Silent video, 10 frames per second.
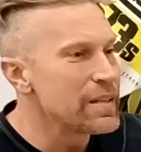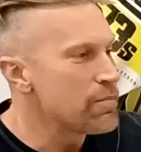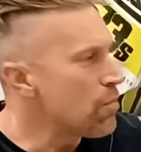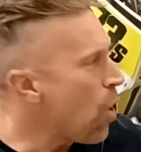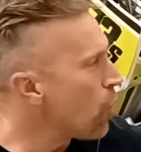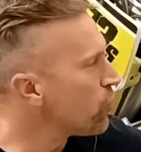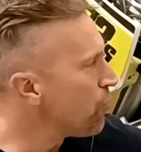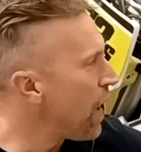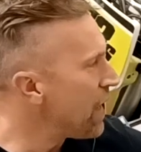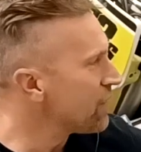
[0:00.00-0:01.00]
most
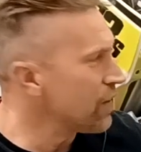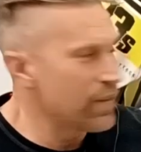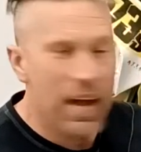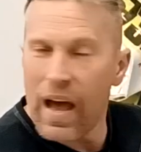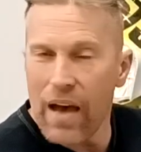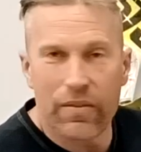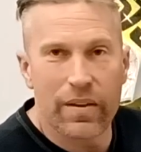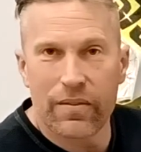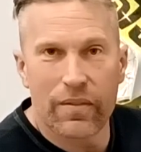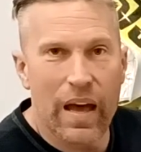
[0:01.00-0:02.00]
bikes haven't
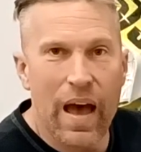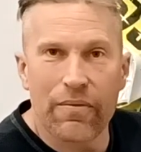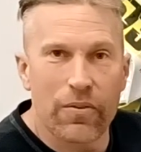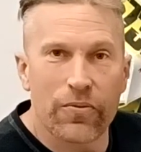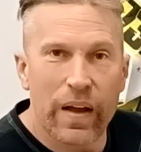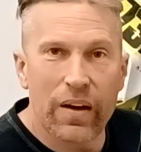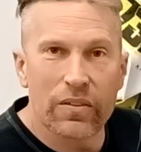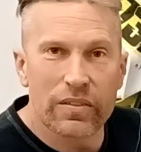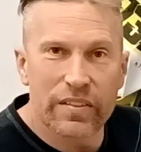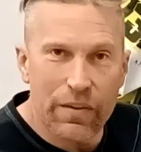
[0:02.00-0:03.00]
ever
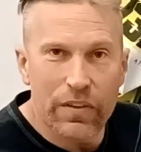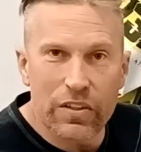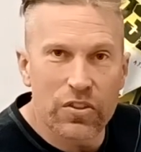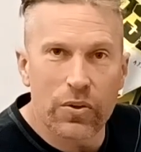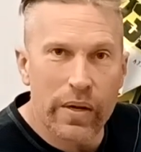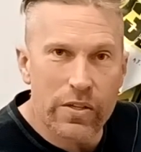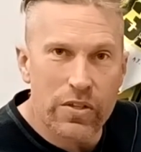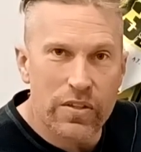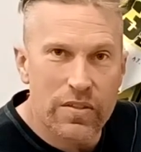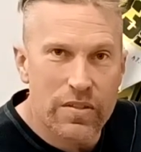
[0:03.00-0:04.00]
failed. 72
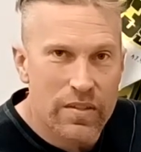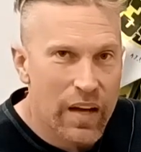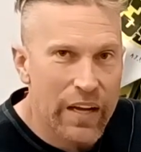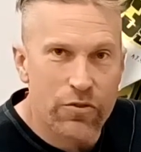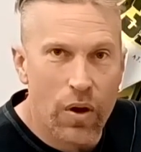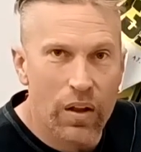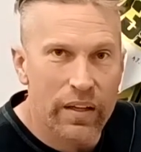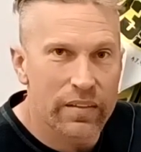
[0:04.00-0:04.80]
inches hydraulic